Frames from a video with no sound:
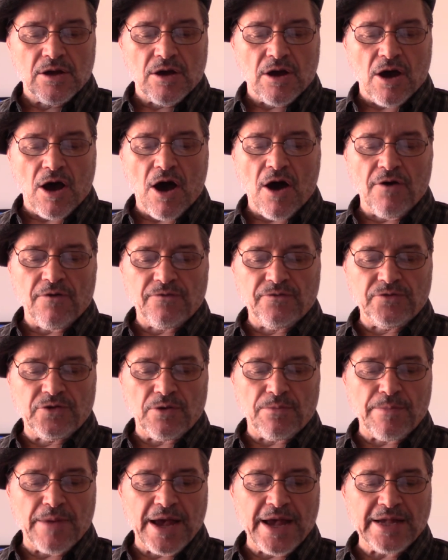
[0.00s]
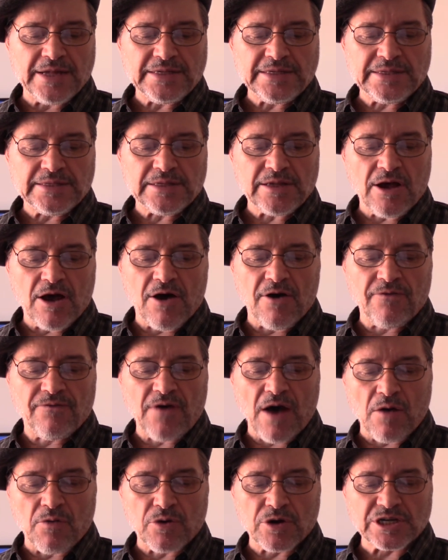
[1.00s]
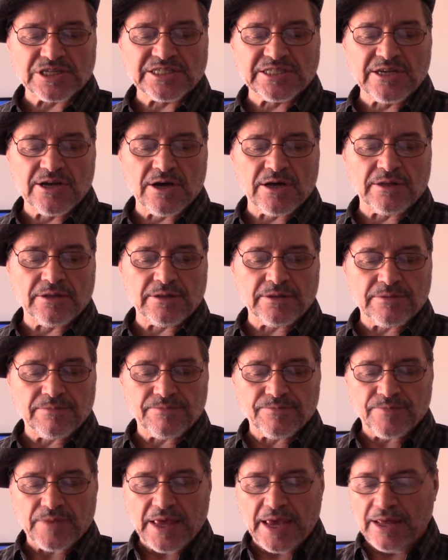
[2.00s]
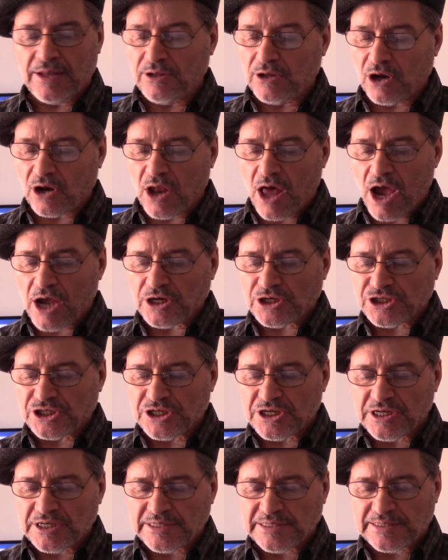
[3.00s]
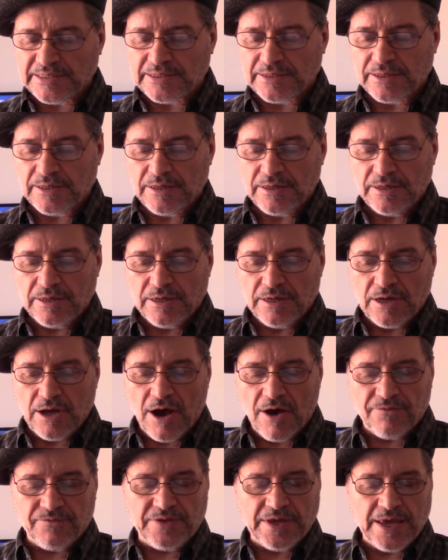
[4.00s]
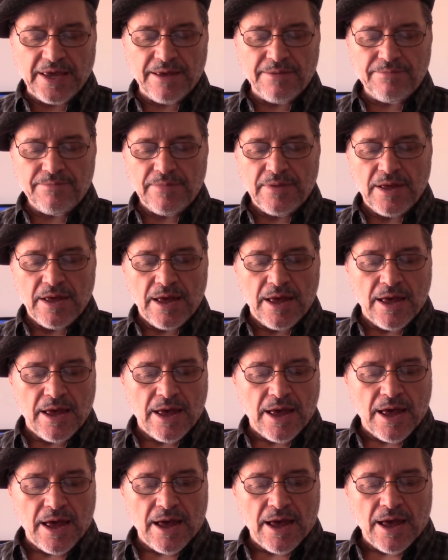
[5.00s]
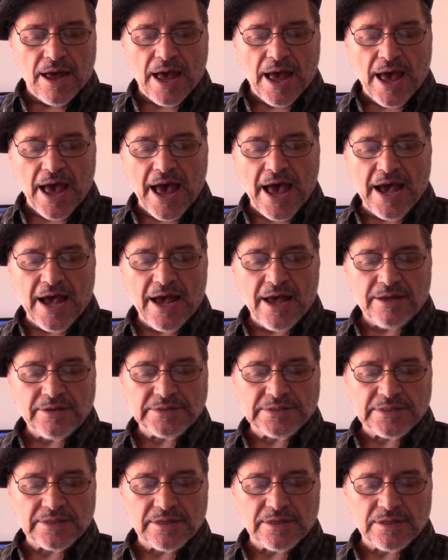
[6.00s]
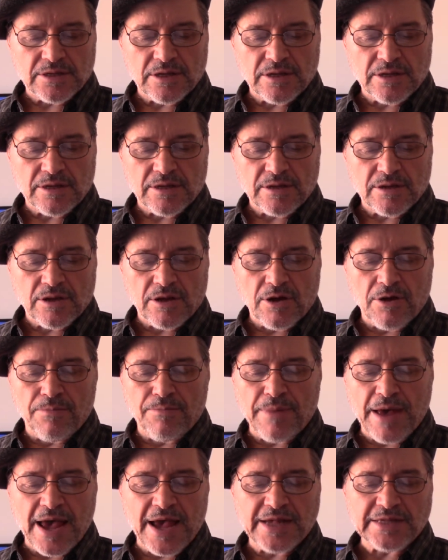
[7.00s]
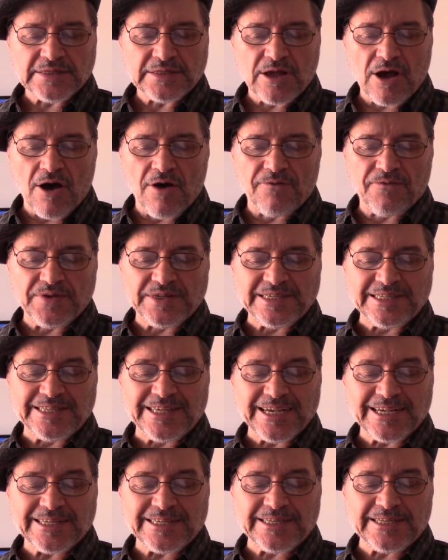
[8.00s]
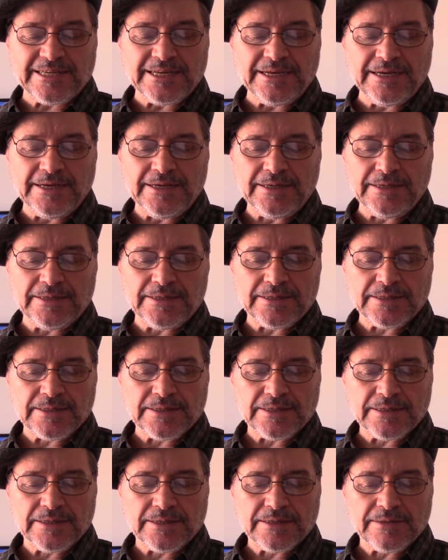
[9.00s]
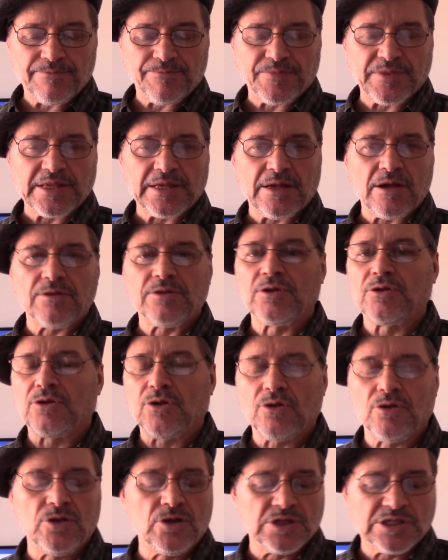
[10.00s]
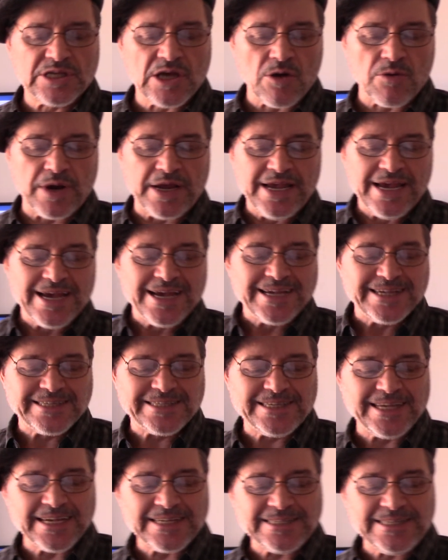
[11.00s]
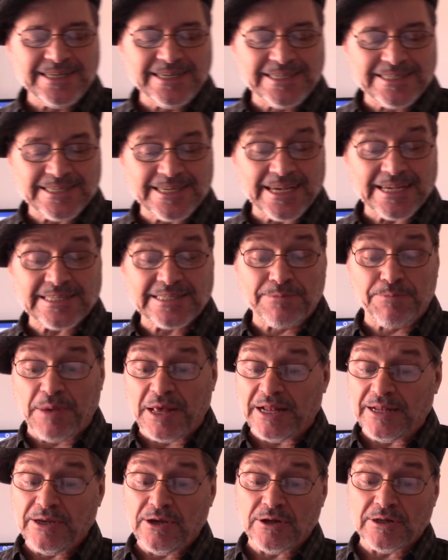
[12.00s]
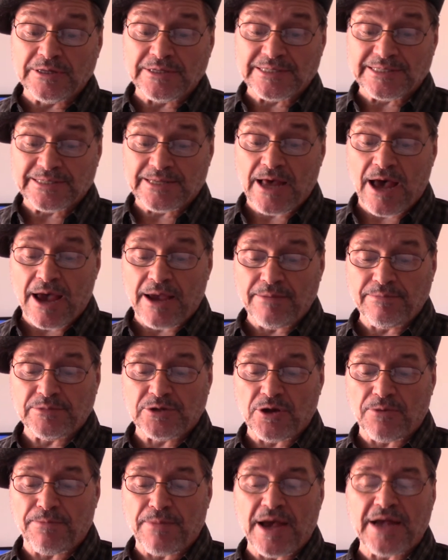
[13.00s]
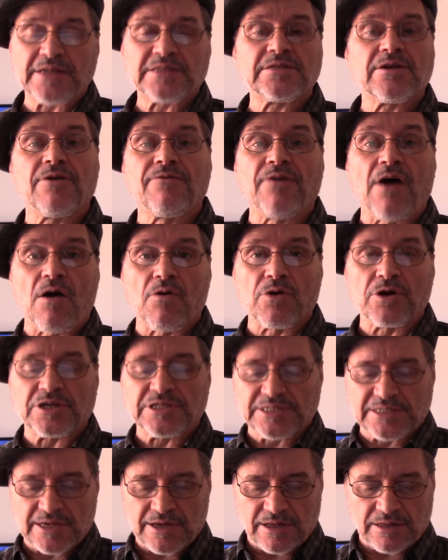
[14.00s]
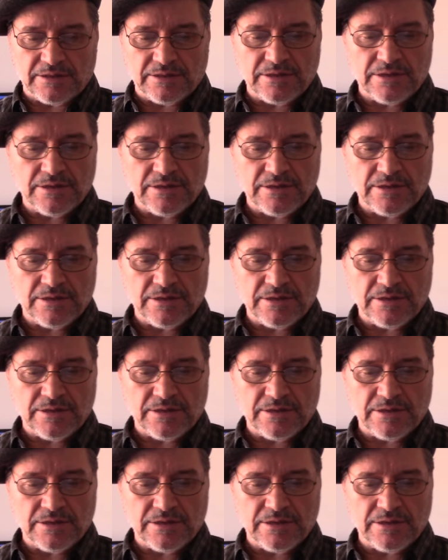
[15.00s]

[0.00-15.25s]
of the mass of our sun, and the largest of them has a mass of 66 billion times the mass of our sun.